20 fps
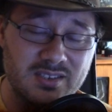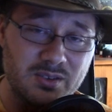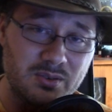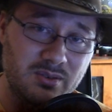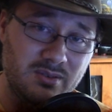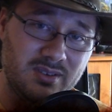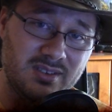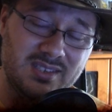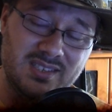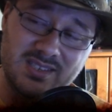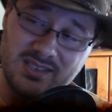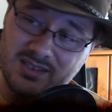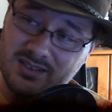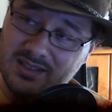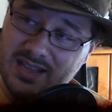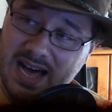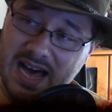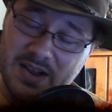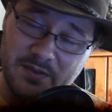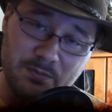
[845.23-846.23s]
so you could see a
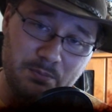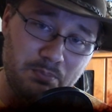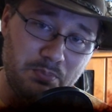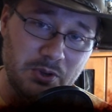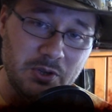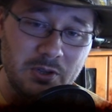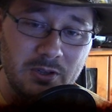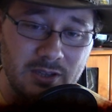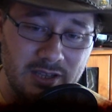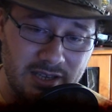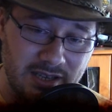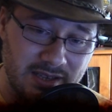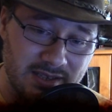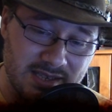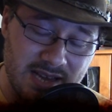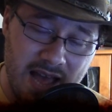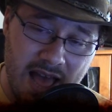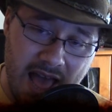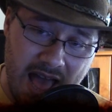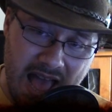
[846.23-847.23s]
lot of
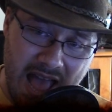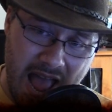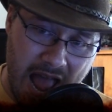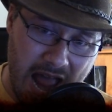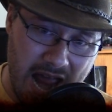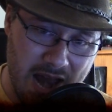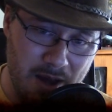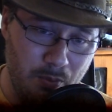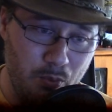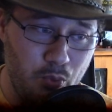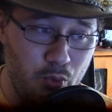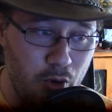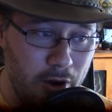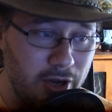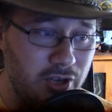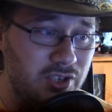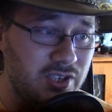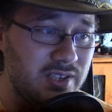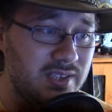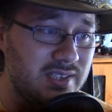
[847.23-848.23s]
buildings and
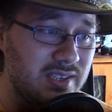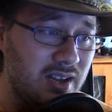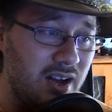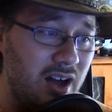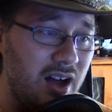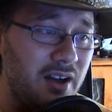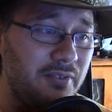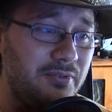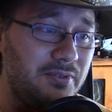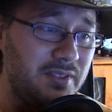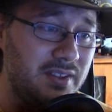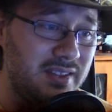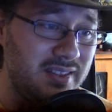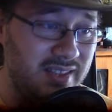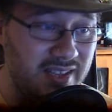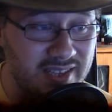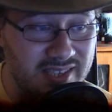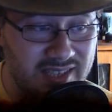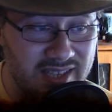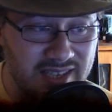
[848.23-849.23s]
bridges off in the
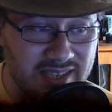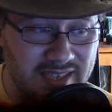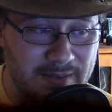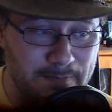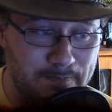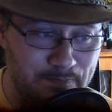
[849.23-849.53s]
distance.